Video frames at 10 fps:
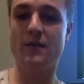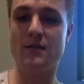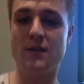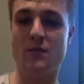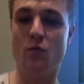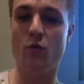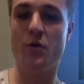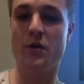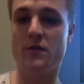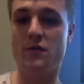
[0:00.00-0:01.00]
does more
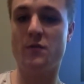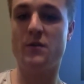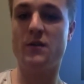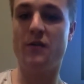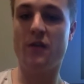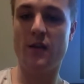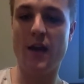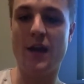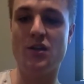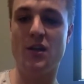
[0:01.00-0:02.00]
work to specifically
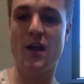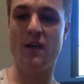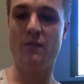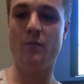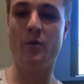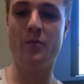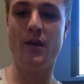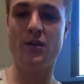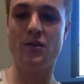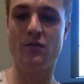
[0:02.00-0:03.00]
educate
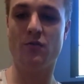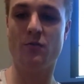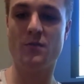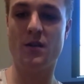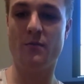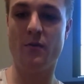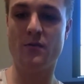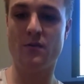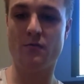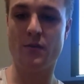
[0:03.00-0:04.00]
population groups that are most at